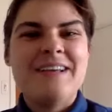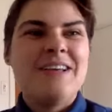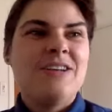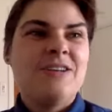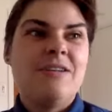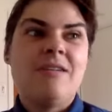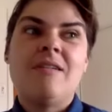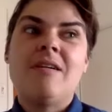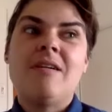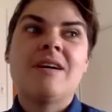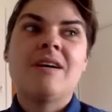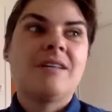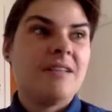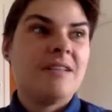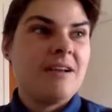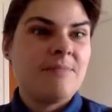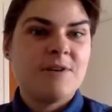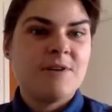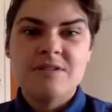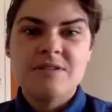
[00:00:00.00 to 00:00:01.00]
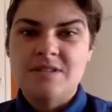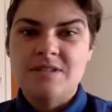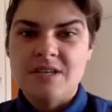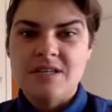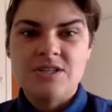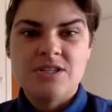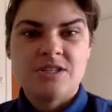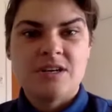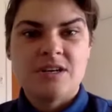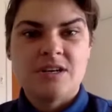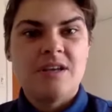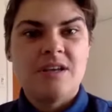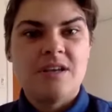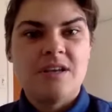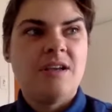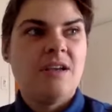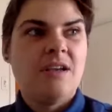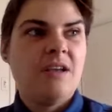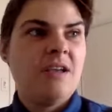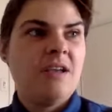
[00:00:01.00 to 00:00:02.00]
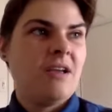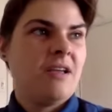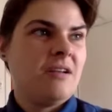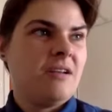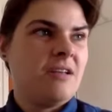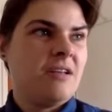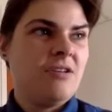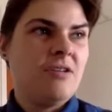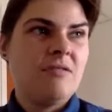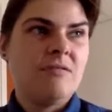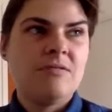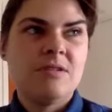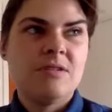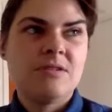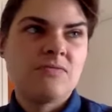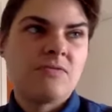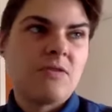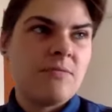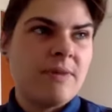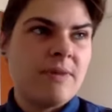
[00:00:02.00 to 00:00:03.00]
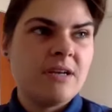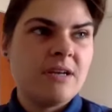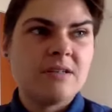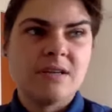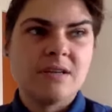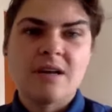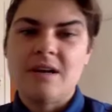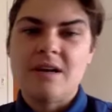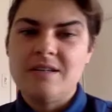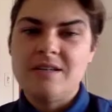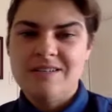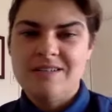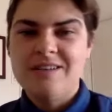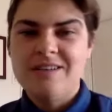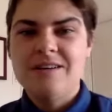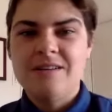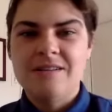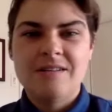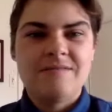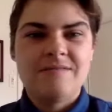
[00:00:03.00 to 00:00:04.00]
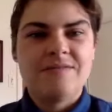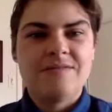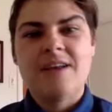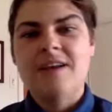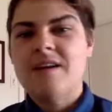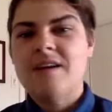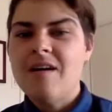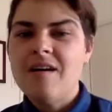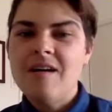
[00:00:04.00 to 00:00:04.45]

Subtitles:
you know, a glamorization and, you know, this romantic ideal of like,